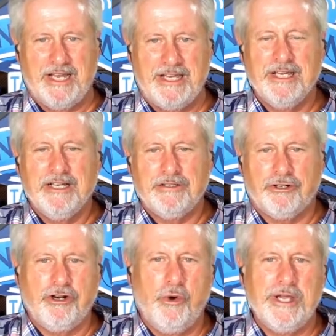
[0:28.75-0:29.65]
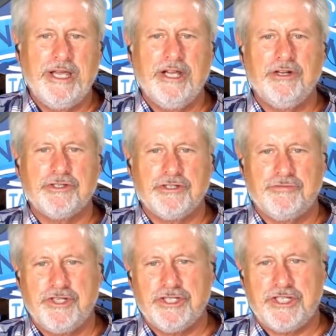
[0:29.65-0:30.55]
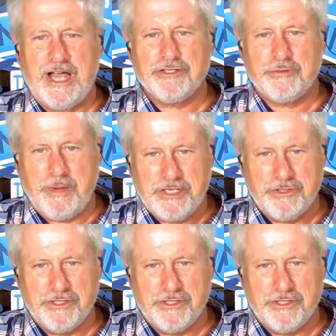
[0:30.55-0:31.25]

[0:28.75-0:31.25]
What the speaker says: The growing ignorance of just how special